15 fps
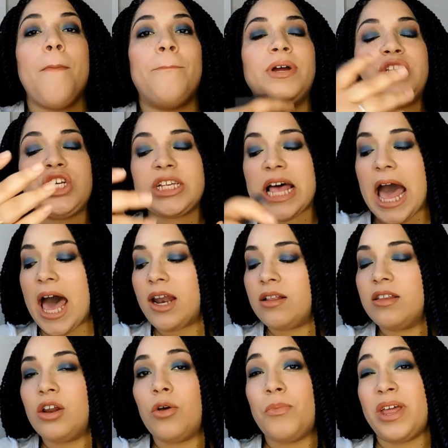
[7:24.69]
but just add a
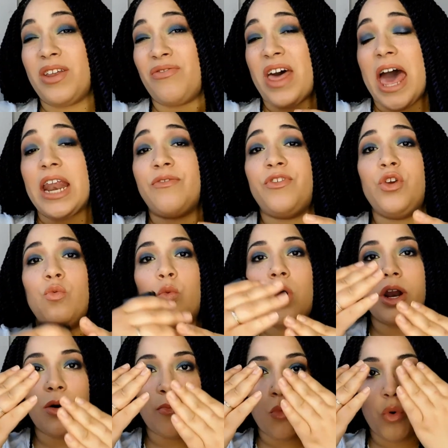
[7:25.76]
little bit of that if you
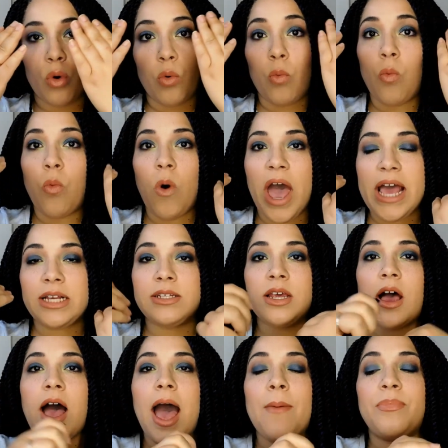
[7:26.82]
want a more wet
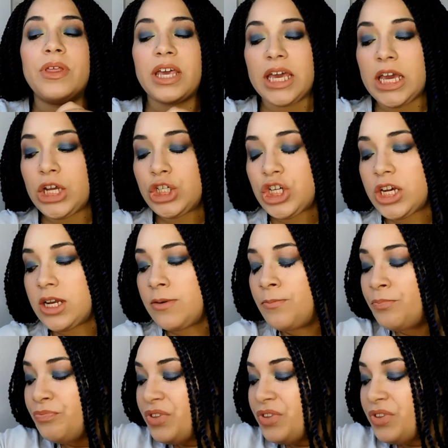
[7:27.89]
application.